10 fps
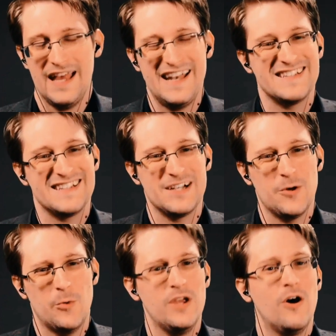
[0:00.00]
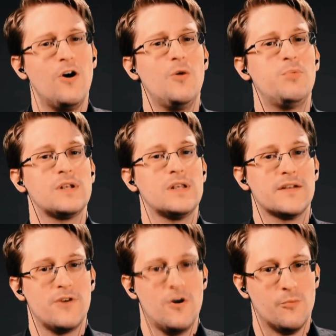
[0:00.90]
And we all put a
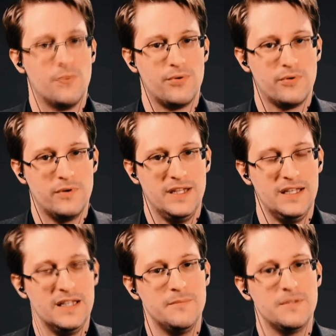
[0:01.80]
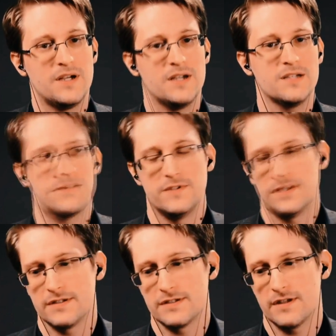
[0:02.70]
lot of hope in him because of
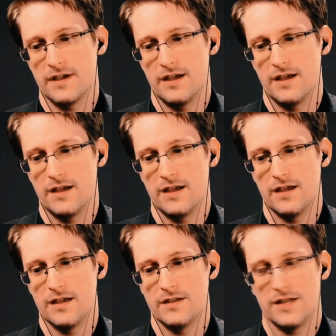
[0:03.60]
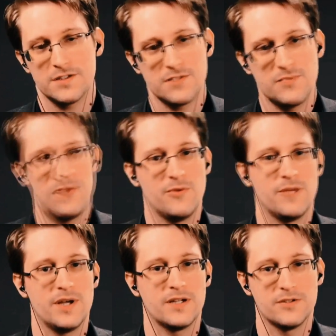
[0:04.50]
this. Uh, not just
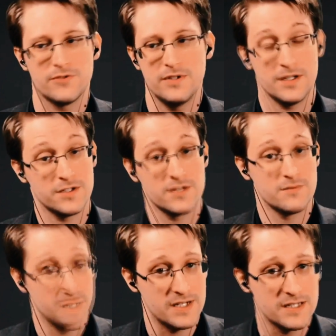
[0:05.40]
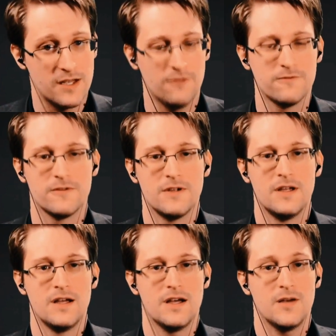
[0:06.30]
people in my country, not just myself,
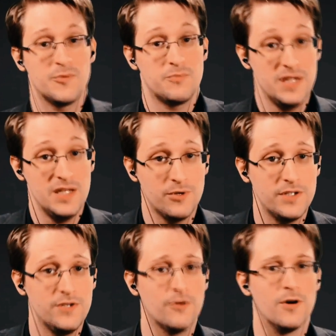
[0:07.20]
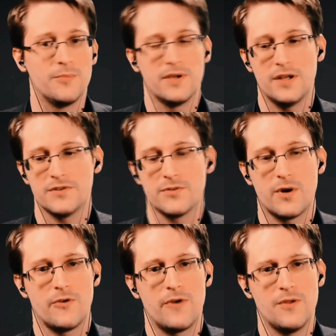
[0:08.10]
uh, but people in Europe and
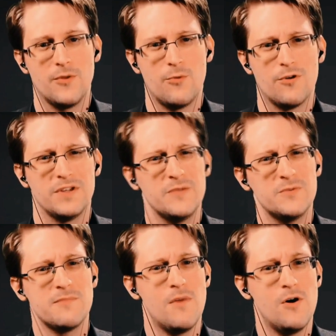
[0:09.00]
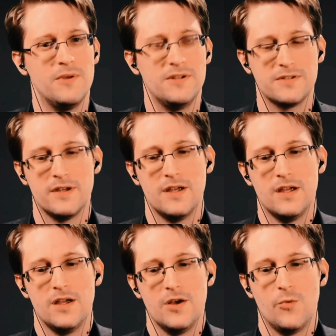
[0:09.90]
elsewhere around the world. It was a moment
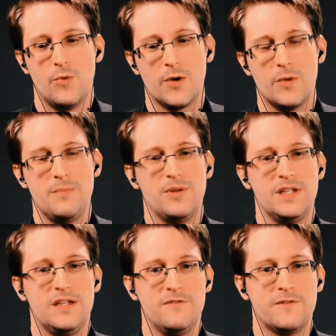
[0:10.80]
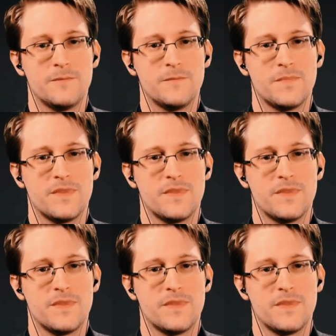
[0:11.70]
where we believed